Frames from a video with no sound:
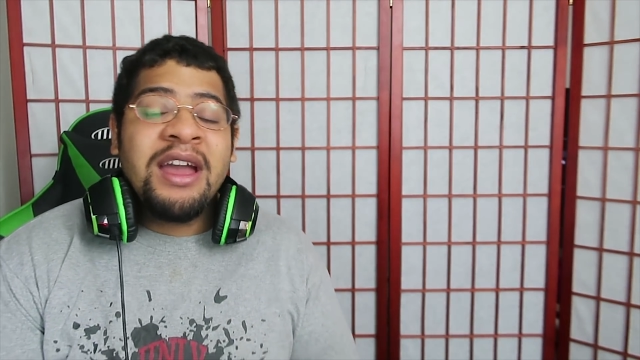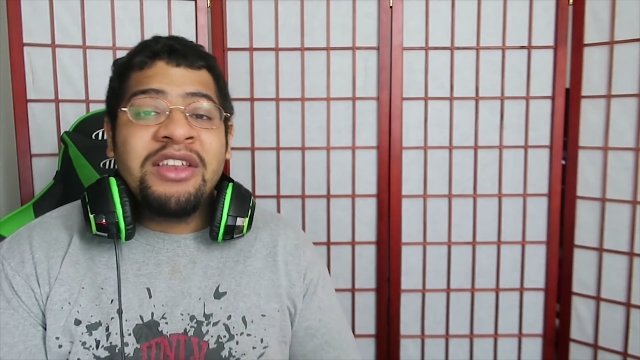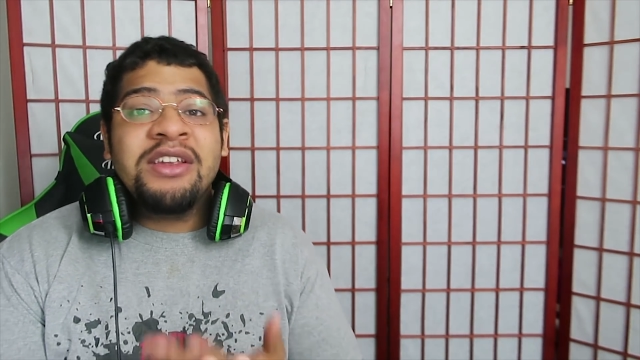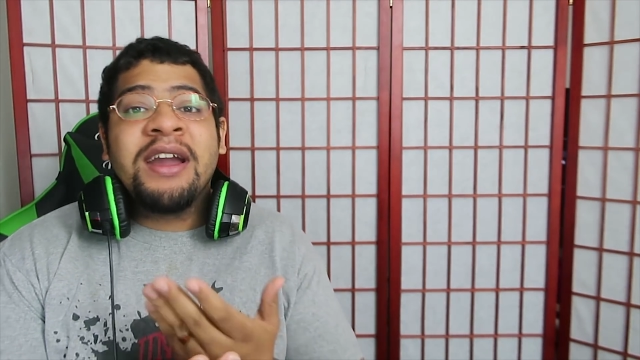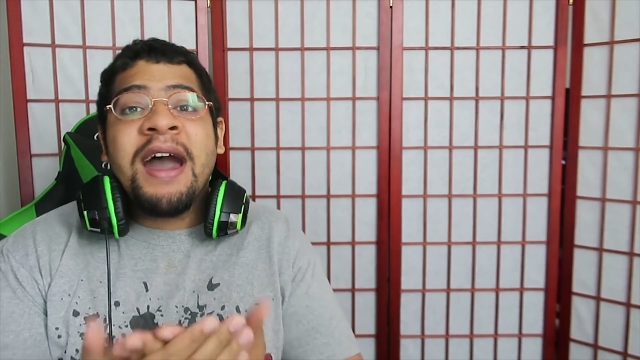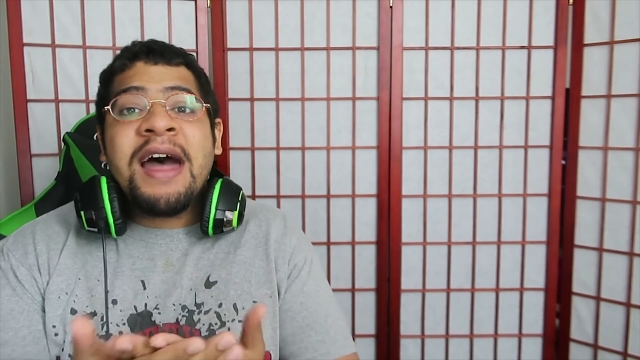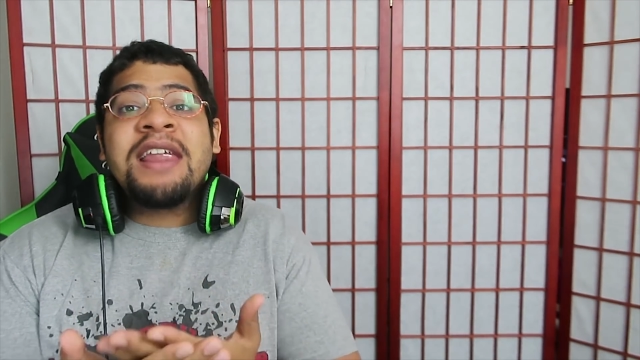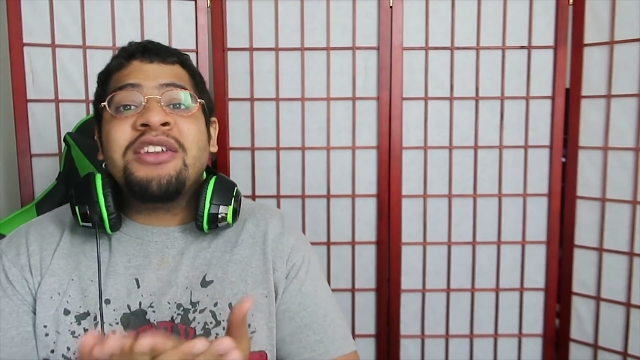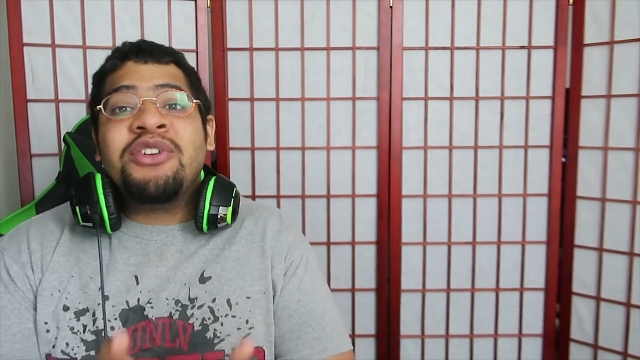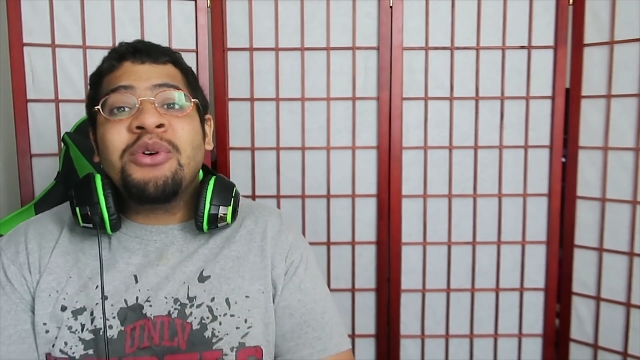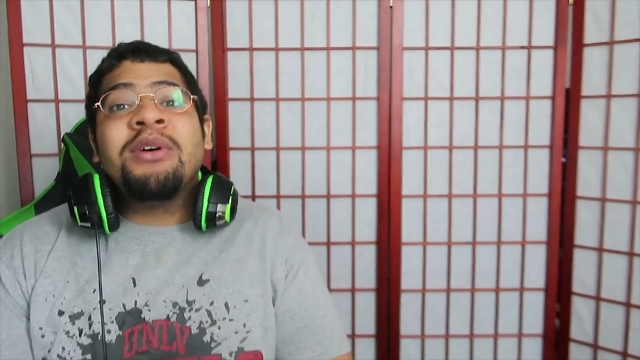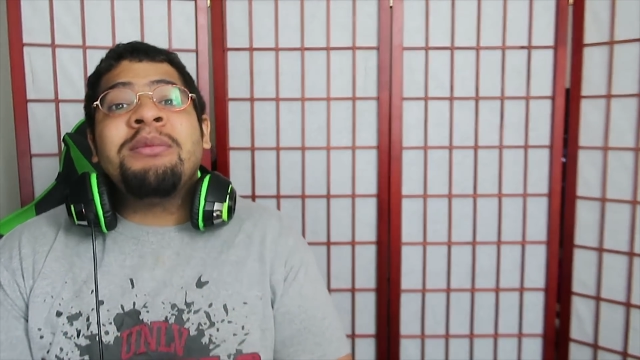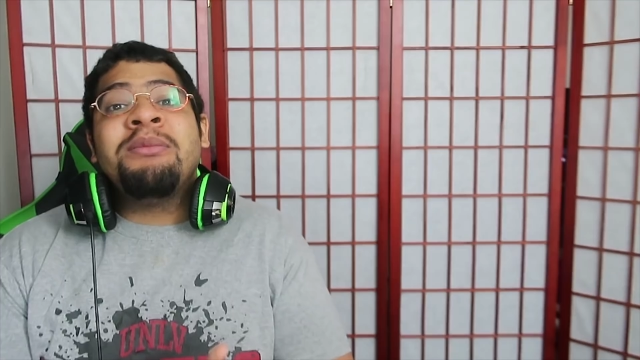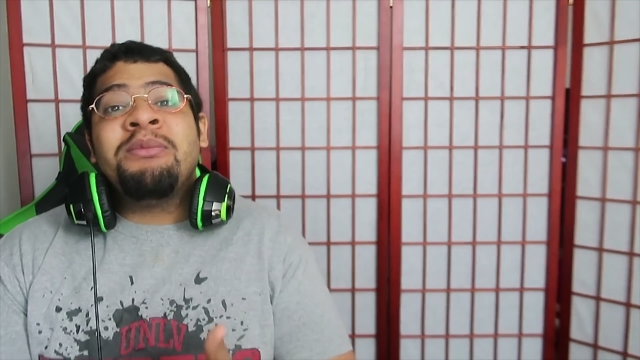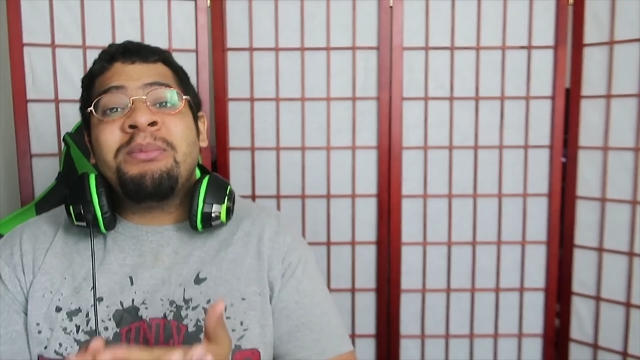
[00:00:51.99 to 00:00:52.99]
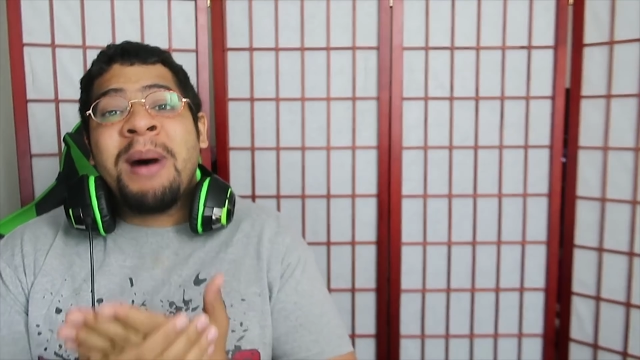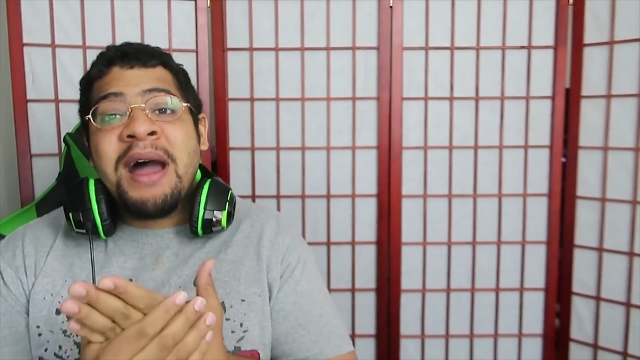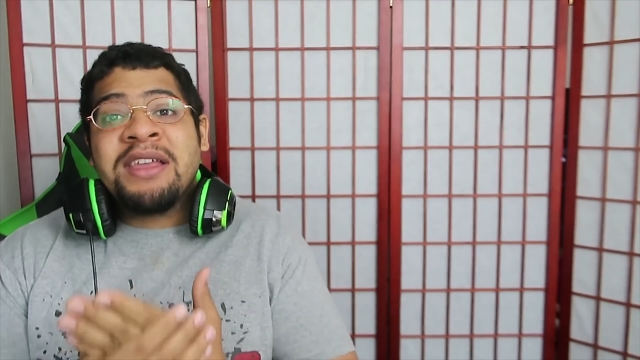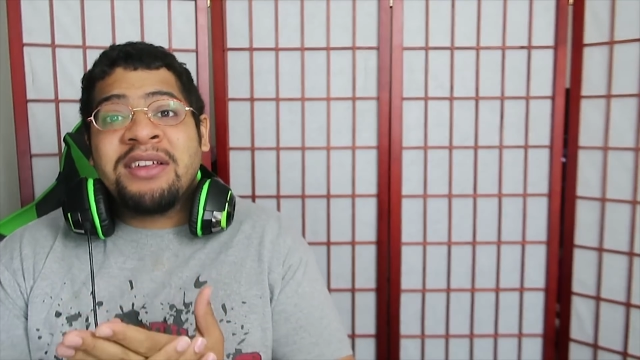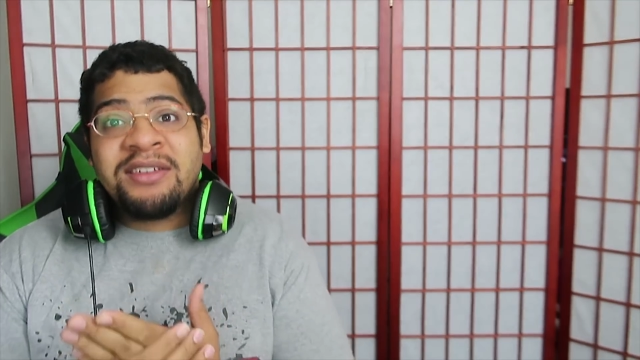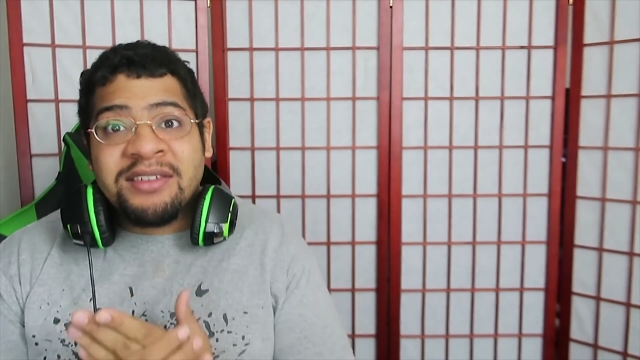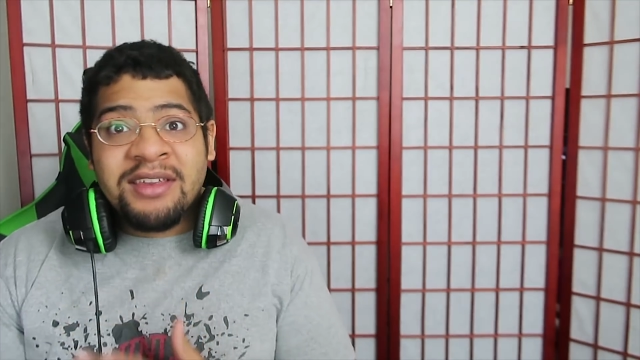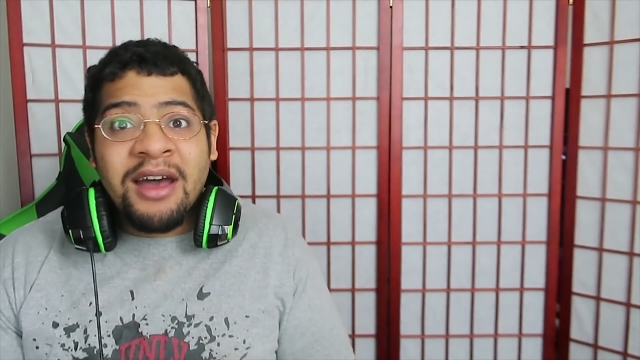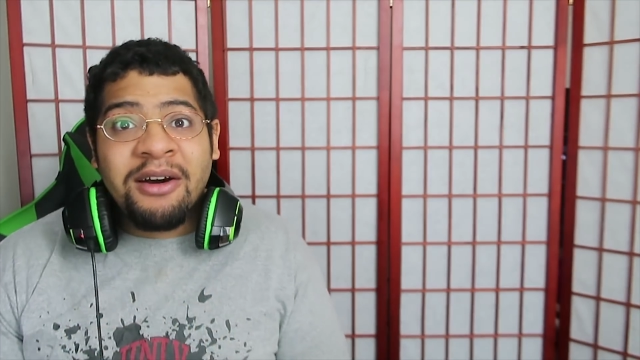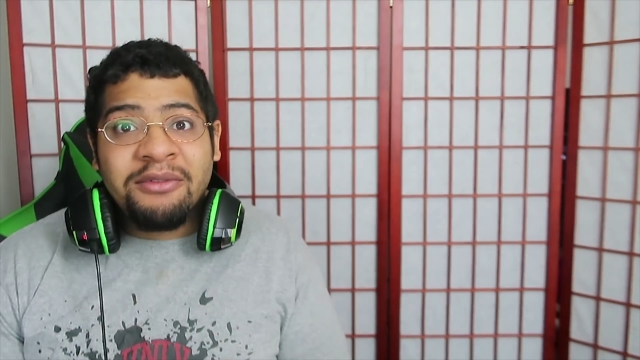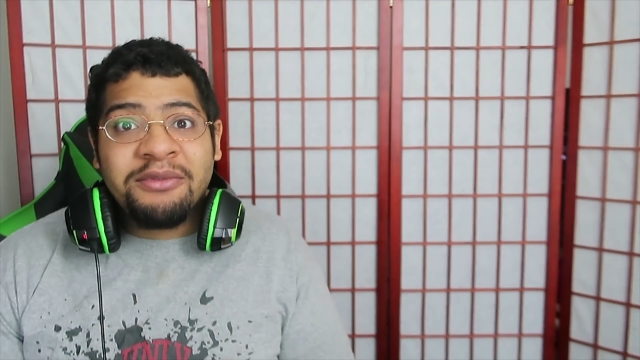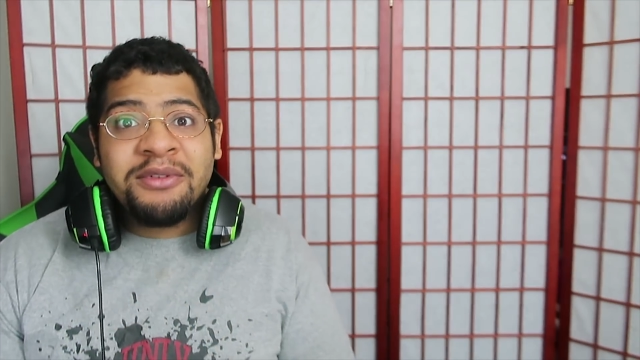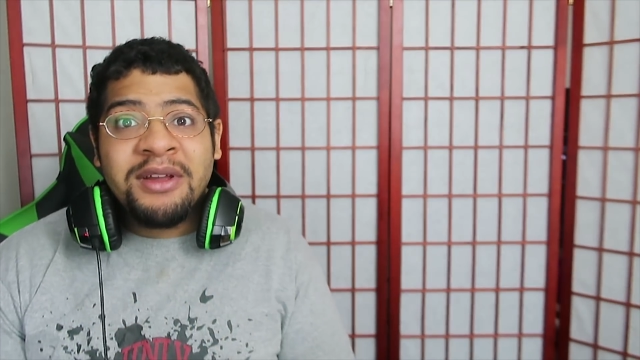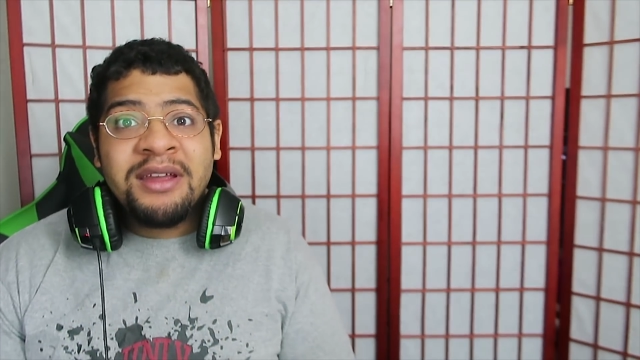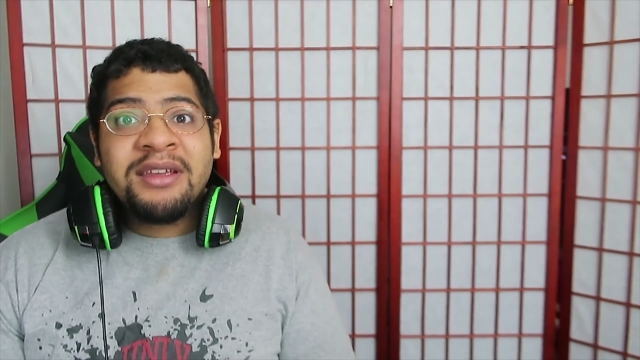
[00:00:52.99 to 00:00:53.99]
and you gotta do it by
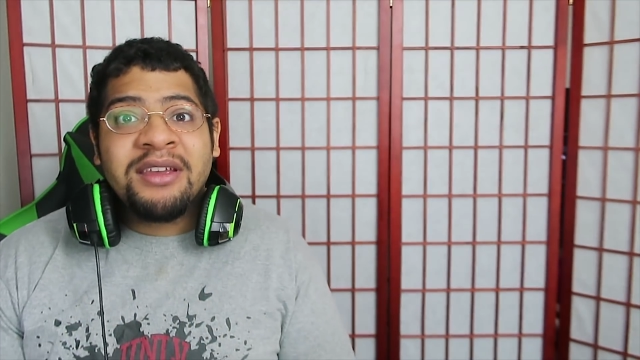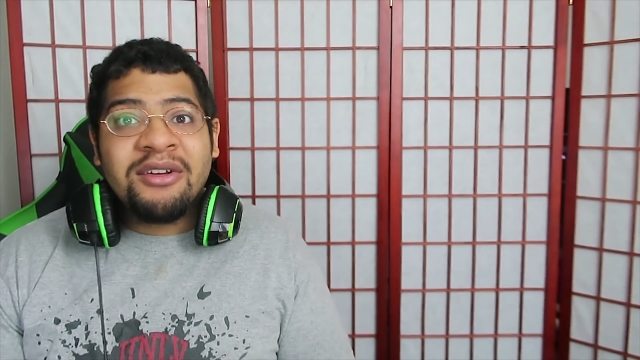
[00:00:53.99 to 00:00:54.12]
yourself.